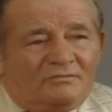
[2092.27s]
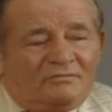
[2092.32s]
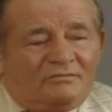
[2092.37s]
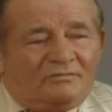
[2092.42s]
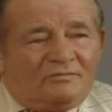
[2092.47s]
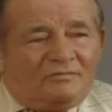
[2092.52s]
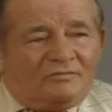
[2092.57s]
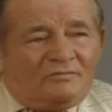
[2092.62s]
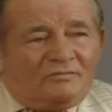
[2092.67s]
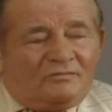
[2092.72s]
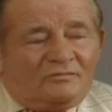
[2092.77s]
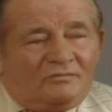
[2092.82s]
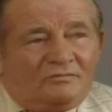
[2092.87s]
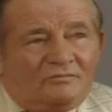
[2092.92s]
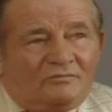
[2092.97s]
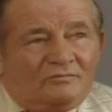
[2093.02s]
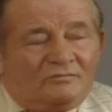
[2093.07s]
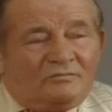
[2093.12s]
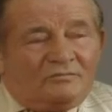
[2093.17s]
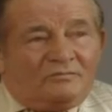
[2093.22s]

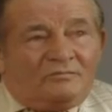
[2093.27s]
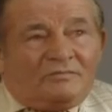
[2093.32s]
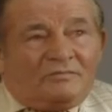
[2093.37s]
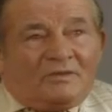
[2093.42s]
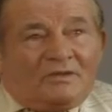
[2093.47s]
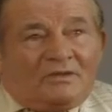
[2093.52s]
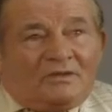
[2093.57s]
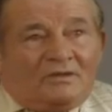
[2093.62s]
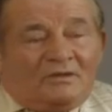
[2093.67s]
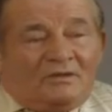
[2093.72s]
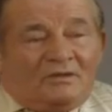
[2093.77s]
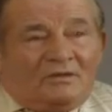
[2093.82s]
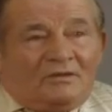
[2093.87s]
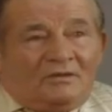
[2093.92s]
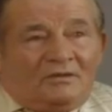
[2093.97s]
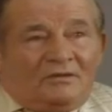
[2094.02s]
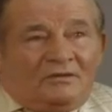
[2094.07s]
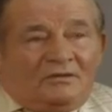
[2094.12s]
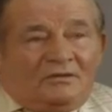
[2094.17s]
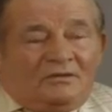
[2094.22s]

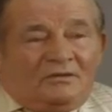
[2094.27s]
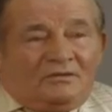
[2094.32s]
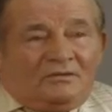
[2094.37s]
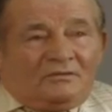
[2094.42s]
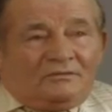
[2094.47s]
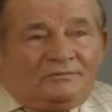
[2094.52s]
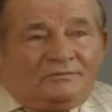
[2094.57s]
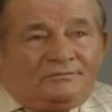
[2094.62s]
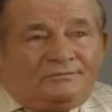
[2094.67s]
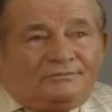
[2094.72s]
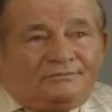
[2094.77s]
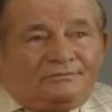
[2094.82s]
(no one is talking)